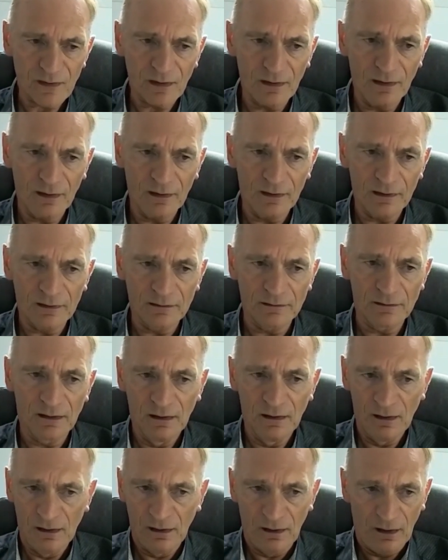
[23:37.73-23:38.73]
And
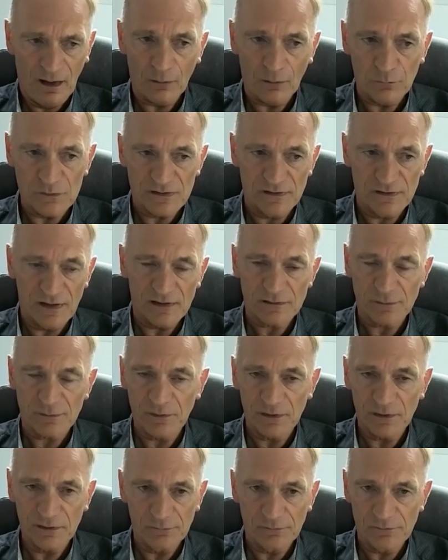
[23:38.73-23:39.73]
I was
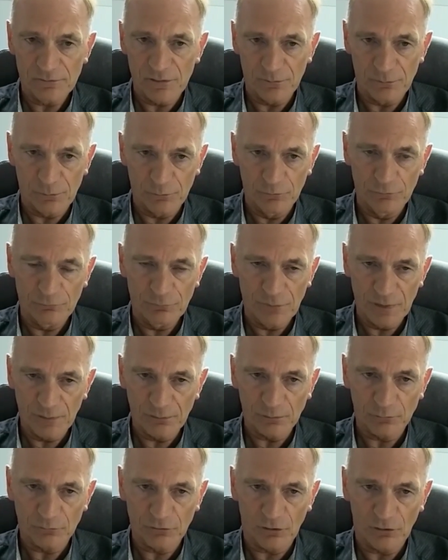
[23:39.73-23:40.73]
desperate to prove
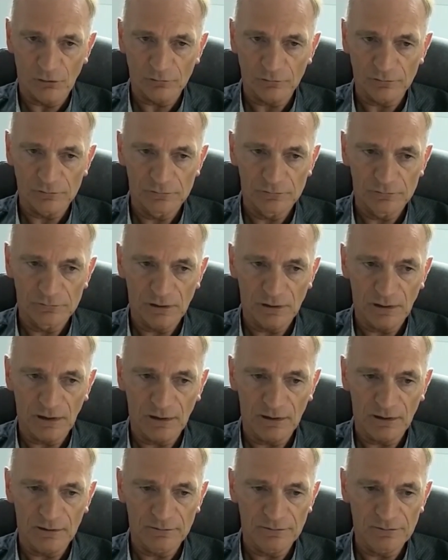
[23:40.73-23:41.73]
people wrong,
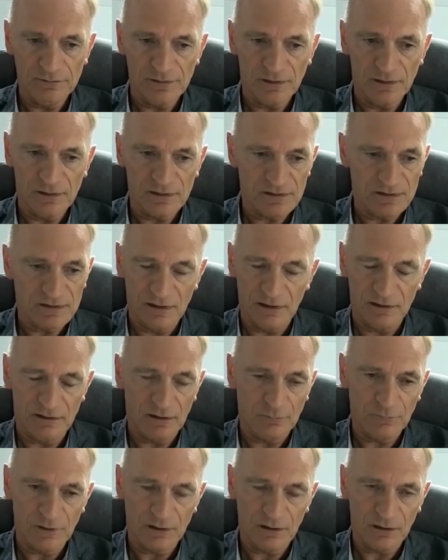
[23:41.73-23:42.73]
and I said
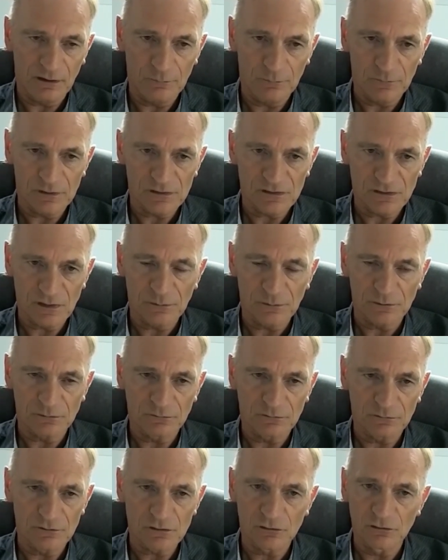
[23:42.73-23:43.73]
I'm a
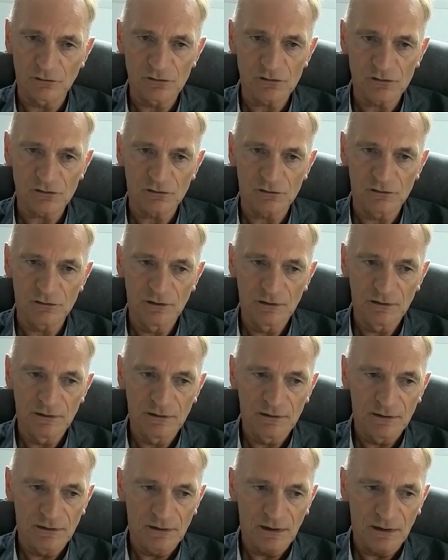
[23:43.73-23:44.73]
stubborn so and so.
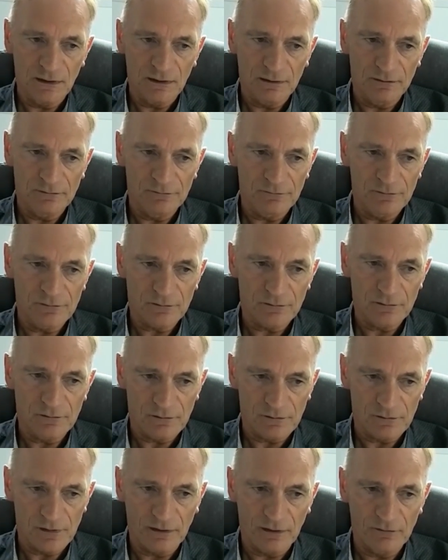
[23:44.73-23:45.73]
And
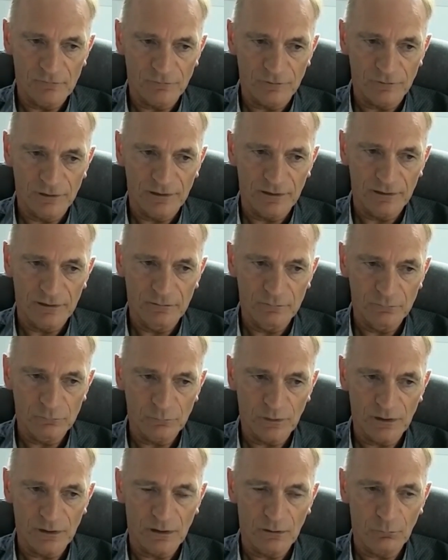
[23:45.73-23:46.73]
thankfully,
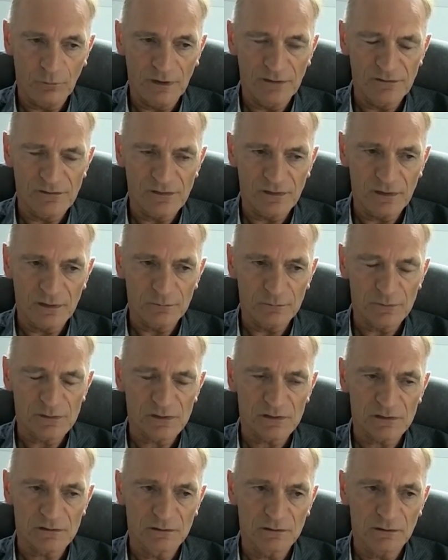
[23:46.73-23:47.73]
when I went to Hibs,